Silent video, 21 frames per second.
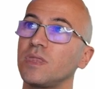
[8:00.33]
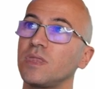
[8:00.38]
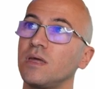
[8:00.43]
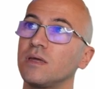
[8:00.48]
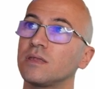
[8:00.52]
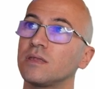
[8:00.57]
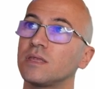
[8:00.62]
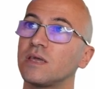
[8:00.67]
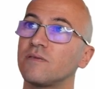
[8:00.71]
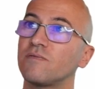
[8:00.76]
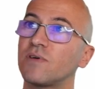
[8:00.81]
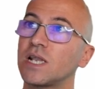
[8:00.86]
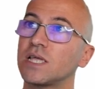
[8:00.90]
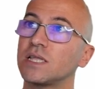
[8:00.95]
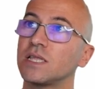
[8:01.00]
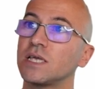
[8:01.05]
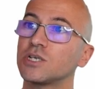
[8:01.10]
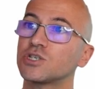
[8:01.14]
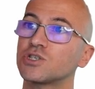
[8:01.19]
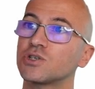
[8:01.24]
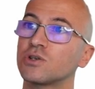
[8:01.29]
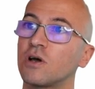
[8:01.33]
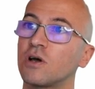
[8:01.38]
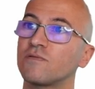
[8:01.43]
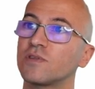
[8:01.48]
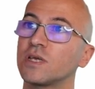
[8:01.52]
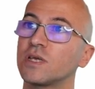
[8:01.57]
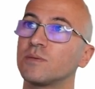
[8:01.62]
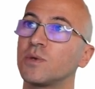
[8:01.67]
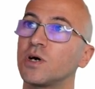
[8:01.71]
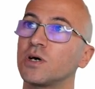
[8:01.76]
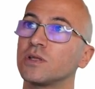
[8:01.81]
the validation of
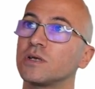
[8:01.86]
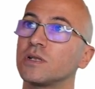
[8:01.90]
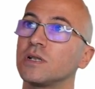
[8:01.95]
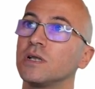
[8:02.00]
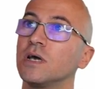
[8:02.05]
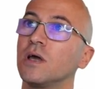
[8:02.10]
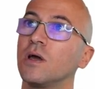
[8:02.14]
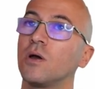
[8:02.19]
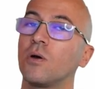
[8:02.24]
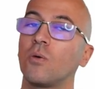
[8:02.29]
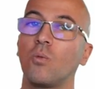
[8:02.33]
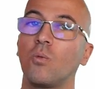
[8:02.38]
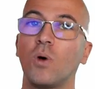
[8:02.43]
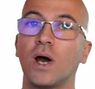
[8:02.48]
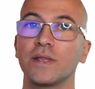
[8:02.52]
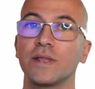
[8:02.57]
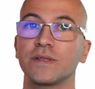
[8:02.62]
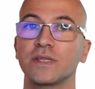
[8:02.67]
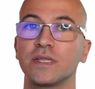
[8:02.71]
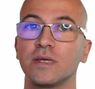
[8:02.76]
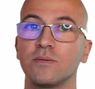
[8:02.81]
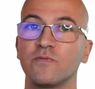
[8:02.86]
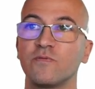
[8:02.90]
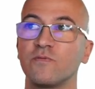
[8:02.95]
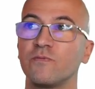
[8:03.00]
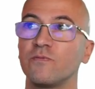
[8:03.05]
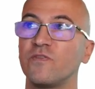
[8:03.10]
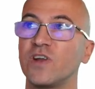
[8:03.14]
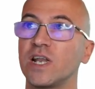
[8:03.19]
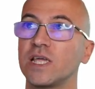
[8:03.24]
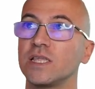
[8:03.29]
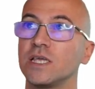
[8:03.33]
the model once the
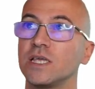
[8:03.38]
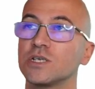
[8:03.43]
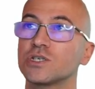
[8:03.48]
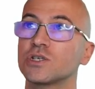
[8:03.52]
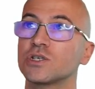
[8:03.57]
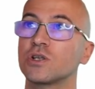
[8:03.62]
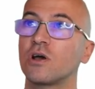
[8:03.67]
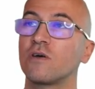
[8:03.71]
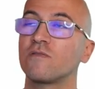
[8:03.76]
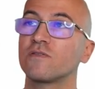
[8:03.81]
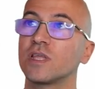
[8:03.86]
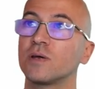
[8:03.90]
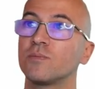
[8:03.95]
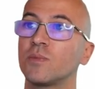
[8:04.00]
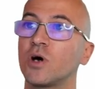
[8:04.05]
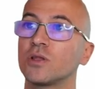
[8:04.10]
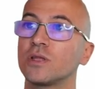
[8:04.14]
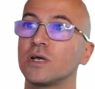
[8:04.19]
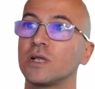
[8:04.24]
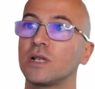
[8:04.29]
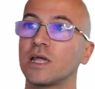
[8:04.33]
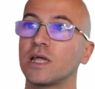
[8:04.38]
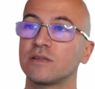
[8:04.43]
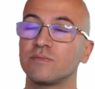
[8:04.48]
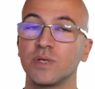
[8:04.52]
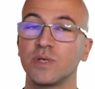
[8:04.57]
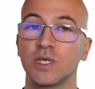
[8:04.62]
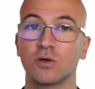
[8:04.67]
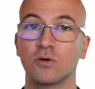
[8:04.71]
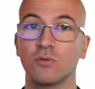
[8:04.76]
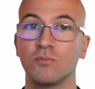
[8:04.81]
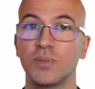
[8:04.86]
validation of the model has been
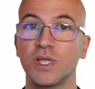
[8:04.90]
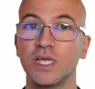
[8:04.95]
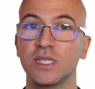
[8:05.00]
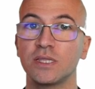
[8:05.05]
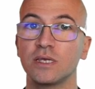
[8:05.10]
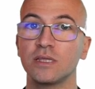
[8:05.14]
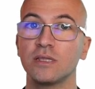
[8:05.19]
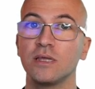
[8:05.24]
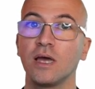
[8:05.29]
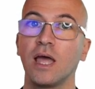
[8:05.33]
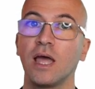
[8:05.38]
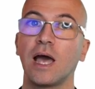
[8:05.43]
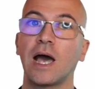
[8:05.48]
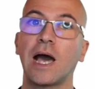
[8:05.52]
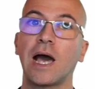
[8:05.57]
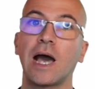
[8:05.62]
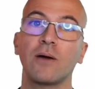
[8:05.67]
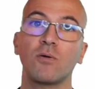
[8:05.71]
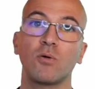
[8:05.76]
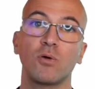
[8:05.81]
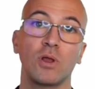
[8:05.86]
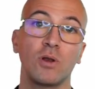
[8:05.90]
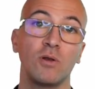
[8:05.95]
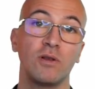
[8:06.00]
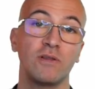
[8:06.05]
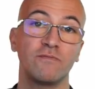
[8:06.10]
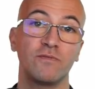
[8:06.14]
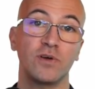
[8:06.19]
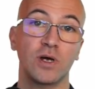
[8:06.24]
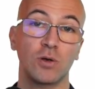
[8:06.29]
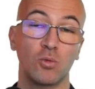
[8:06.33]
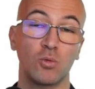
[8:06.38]
completed, I will
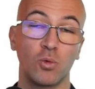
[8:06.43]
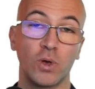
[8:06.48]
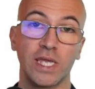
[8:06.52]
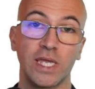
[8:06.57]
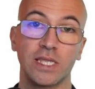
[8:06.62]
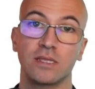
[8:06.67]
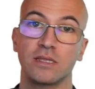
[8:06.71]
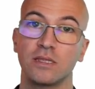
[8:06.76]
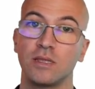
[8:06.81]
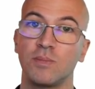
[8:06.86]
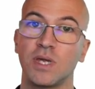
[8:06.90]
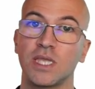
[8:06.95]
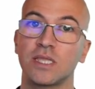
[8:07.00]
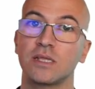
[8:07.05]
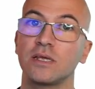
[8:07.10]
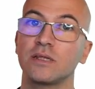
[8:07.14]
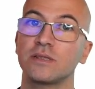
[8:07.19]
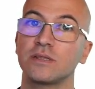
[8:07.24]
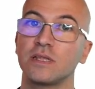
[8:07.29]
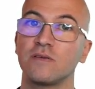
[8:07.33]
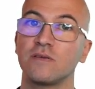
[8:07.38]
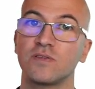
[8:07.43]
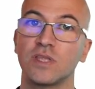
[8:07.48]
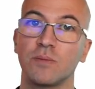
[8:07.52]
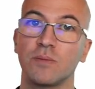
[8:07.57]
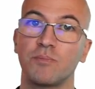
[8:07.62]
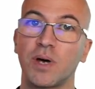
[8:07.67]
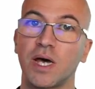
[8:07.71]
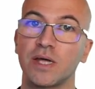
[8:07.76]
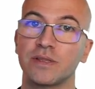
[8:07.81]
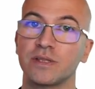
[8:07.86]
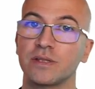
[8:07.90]
evaluate the metrics if they
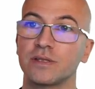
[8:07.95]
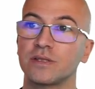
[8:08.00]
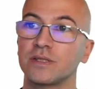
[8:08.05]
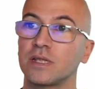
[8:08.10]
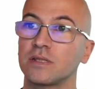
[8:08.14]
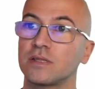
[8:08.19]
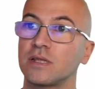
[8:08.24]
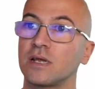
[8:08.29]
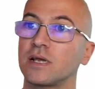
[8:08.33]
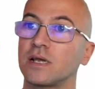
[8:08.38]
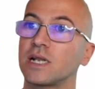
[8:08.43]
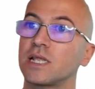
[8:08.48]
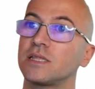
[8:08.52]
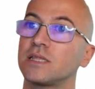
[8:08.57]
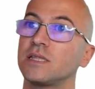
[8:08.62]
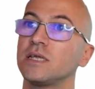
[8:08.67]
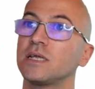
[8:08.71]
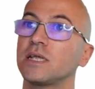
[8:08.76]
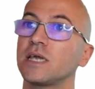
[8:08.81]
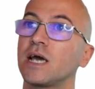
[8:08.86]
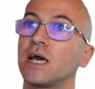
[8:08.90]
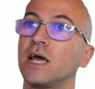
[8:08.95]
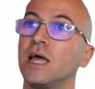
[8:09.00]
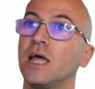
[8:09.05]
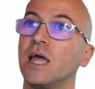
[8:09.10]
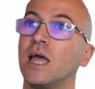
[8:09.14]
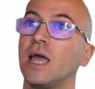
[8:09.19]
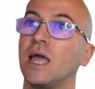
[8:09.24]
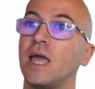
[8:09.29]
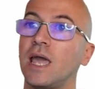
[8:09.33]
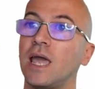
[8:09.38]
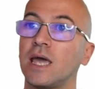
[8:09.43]
pass a certain criteria,
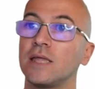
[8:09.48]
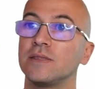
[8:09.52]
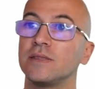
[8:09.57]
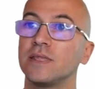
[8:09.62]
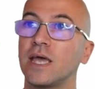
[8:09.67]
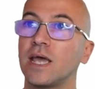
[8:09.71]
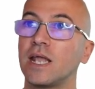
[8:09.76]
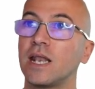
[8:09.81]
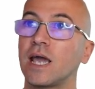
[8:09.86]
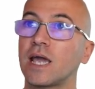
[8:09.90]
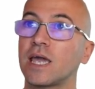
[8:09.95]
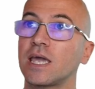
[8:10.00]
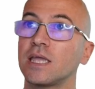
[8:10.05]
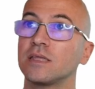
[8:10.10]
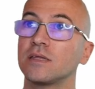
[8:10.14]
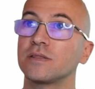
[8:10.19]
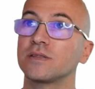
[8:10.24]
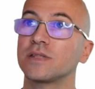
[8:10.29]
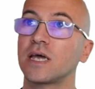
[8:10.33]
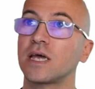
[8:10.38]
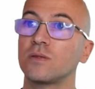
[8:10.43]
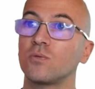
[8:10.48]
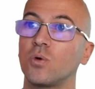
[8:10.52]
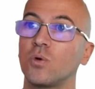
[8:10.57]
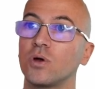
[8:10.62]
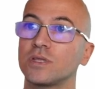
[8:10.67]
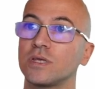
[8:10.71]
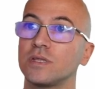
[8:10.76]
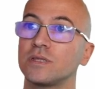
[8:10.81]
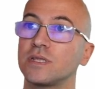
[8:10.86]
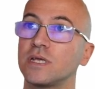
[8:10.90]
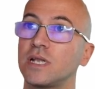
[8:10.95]
and then I can decide what
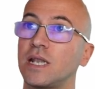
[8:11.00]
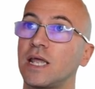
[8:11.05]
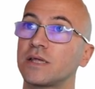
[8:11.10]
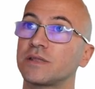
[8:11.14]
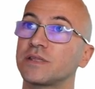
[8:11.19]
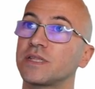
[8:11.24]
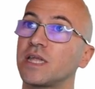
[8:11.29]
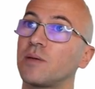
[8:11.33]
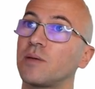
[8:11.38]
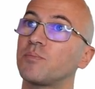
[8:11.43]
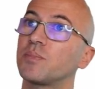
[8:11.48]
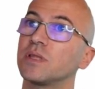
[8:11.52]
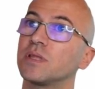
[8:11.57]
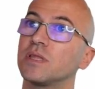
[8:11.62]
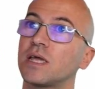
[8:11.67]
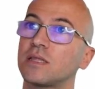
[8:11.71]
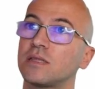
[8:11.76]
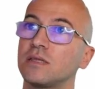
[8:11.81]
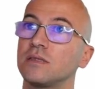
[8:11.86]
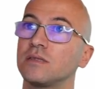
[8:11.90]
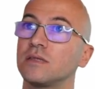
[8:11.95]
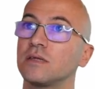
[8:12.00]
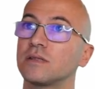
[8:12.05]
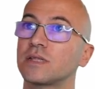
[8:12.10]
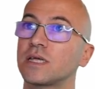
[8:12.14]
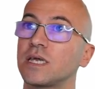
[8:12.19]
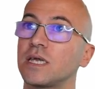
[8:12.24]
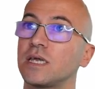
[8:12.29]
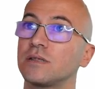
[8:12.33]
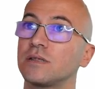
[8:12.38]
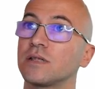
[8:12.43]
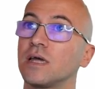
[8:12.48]
is the next step, that in this
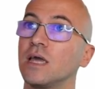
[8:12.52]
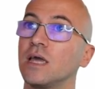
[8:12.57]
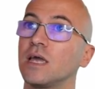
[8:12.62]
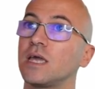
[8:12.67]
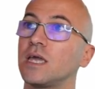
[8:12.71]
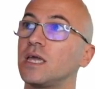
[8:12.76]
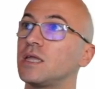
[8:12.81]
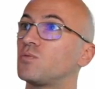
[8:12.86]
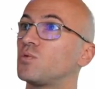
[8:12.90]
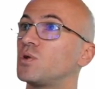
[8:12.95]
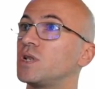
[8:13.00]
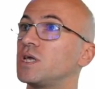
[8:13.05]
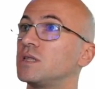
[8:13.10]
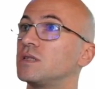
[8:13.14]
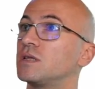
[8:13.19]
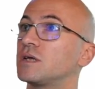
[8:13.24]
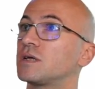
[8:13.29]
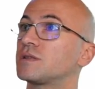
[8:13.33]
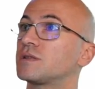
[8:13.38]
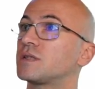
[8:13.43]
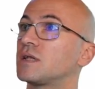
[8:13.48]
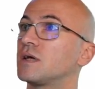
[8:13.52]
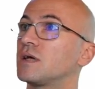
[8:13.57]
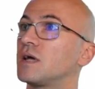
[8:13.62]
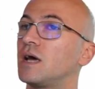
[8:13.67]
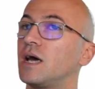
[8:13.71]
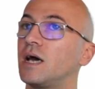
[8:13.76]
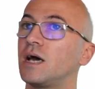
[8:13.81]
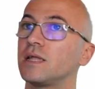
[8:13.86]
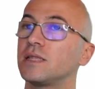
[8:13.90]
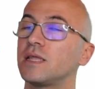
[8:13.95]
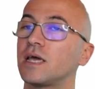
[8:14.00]
case it will index
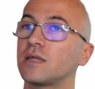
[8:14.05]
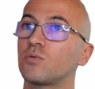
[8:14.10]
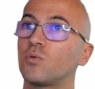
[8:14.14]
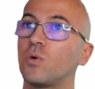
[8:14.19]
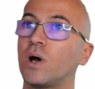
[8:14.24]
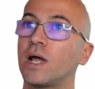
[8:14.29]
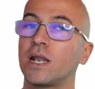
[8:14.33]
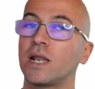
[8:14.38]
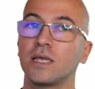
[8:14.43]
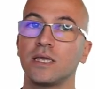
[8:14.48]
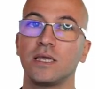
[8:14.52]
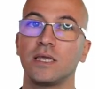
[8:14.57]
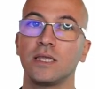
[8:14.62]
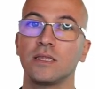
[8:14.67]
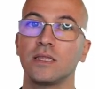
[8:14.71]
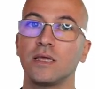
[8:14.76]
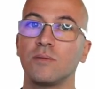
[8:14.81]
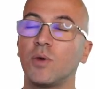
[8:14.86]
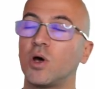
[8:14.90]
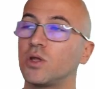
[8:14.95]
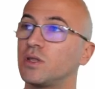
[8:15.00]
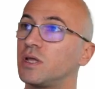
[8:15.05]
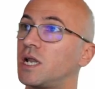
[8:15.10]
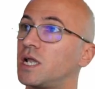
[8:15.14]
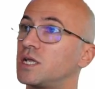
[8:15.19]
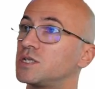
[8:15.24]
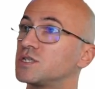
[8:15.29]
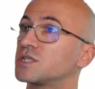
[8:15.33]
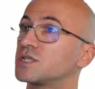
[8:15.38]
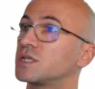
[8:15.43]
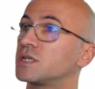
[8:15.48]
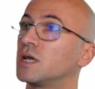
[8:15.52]
uh, that one in the model
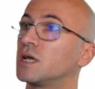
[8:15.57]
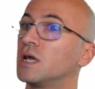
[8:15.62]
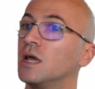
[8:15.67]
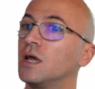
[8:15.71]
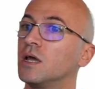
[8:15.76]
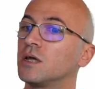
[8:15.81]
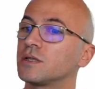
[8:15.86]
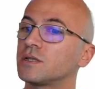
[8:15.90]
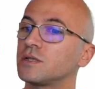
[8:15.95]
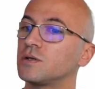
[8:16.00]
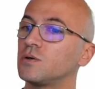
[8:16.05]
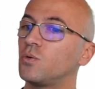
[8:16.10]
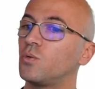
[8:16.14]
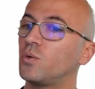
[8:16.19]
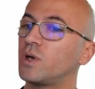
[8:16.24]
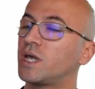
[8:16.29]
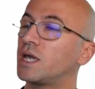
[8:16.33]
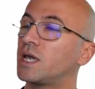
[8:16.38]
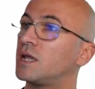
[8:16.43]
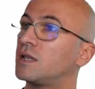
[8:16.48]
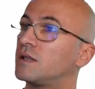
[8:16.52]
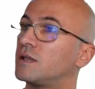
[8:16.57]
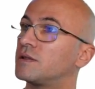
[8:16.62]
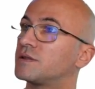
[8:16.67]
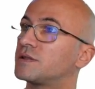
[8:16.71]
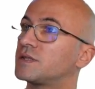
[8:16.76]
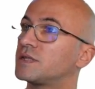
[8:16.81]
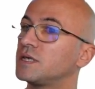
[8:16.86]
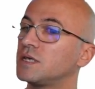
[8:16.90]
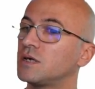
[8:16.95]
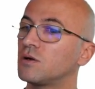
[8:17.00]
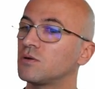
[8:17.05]
registry. So we can
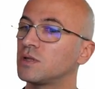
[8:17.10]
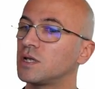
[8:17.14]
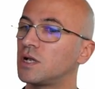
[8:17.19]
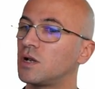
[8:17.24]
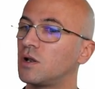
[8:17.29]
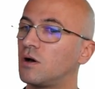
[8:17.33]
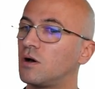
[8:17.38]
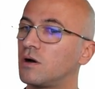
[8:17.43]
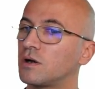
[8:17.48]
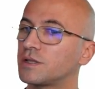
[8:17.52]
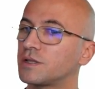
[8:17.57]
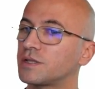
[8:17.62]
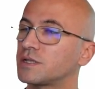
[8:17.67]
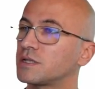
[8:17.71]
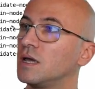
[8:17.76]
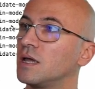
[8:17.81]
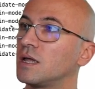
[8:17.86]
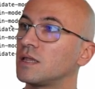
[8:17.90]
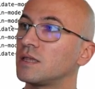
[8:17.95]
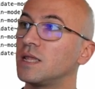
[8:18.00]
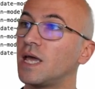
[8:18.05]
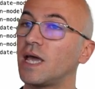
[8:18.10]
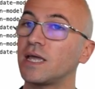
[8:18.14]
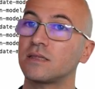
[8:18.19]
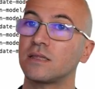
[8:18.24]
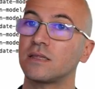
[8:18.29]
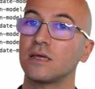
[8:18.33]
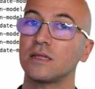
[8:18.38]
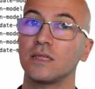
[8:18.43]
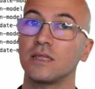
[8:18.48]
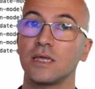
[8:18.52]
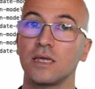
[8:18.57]
see on the logs that
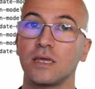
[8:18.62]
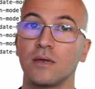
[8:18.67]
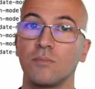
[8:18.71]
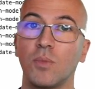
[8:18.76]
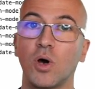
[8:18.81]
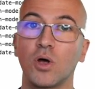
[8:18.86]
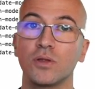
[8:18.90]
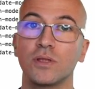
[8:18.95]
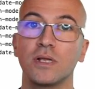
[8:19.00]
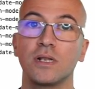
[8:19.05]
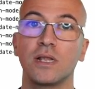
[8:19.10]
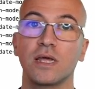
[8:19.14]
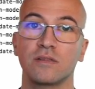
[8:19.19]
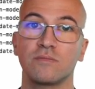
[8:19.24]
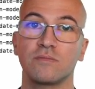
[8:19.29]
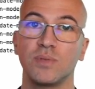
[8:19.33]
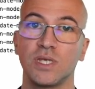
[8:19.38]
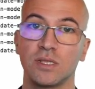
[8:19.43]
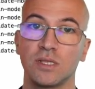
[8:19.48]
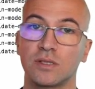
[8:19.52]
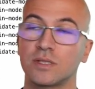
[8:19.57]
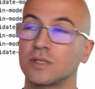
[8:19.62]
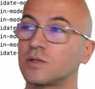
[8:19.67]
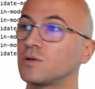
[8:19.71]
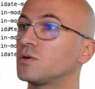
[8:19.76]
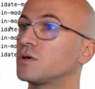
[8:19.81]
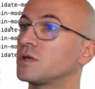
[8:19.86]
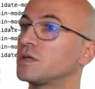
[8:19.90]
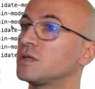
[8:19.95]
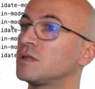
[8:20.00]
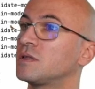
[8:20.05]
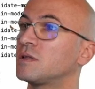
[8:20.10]
uh, the model has been stored
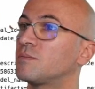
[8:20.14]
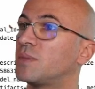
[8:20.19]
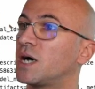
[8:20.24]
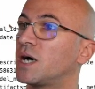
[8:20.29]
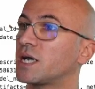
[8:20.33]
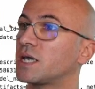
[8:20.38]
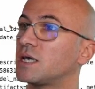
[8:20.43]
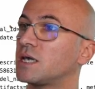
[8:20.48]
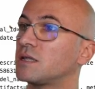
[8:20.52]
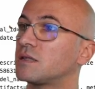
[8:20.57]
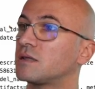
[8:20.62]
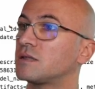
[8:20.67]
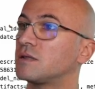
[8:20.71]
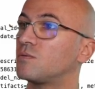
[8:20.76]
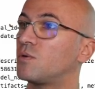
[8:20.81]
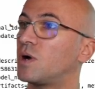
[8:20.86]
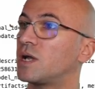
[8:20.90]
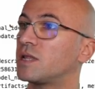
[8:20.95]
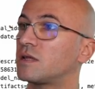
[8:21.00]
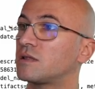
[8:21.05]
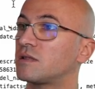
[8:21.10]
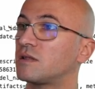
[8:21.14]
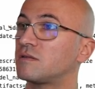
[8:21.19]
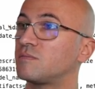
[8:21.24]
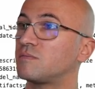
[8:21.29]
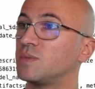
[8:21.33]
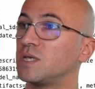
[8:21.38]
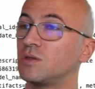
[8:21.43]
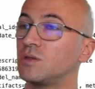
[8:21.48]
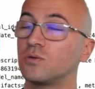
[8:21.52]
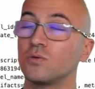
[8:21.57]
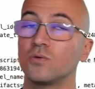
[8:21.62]
in the bucket, the one that has
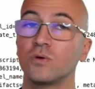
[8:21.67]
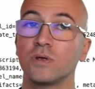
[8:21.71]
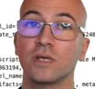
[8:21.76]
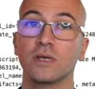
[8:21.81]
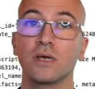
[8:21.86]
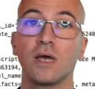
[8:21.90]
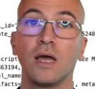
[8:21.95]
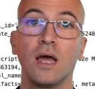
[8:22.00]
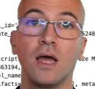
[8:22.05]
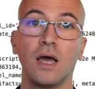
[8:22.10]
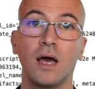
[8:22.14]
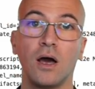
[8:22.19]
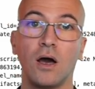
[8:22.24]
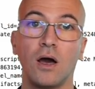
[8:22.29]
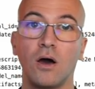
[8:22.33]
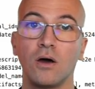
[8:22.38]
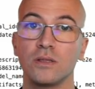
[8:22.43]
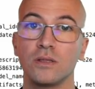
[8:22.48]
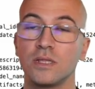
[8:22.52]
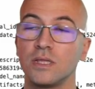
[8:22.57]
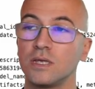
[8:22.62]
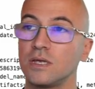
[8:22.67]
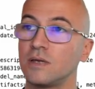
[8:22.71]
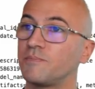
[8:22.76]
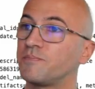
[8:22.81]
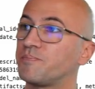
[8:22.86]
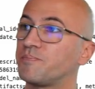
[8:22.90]
been done on the